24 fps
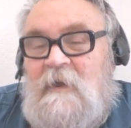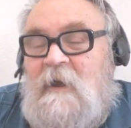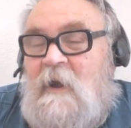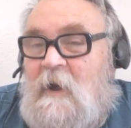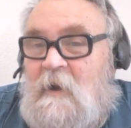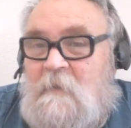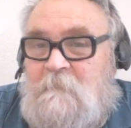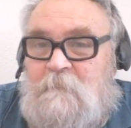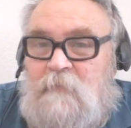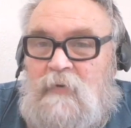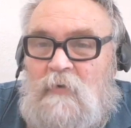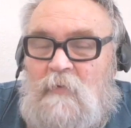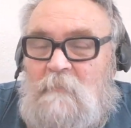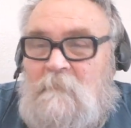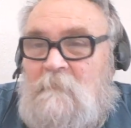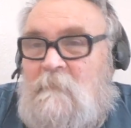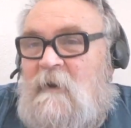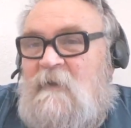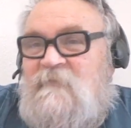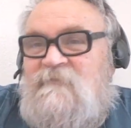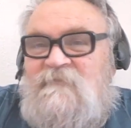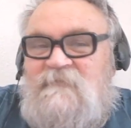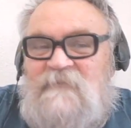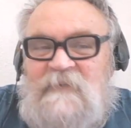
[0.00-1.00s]
I put
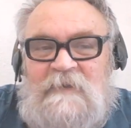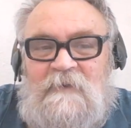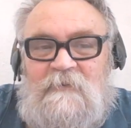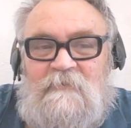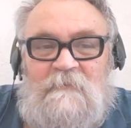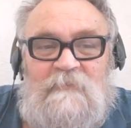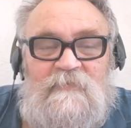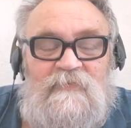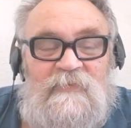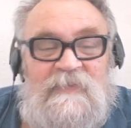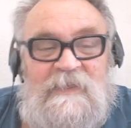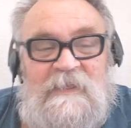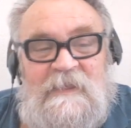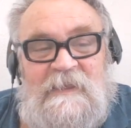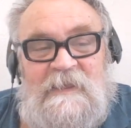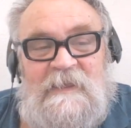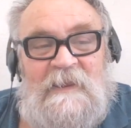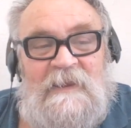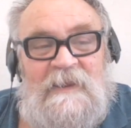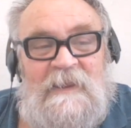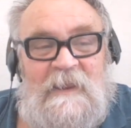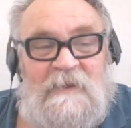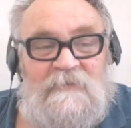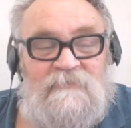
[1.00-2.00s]
my finger in the
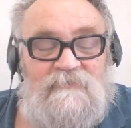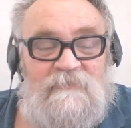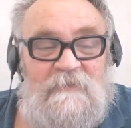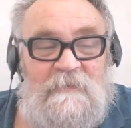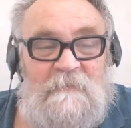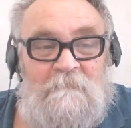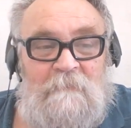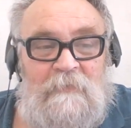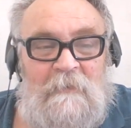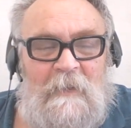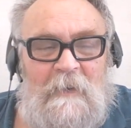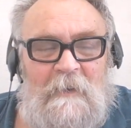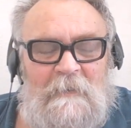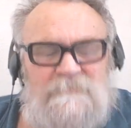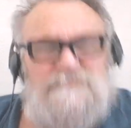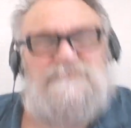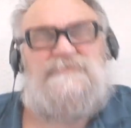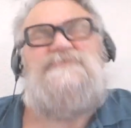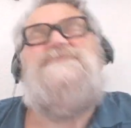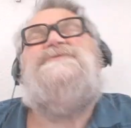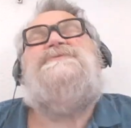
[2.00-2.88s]
electric plug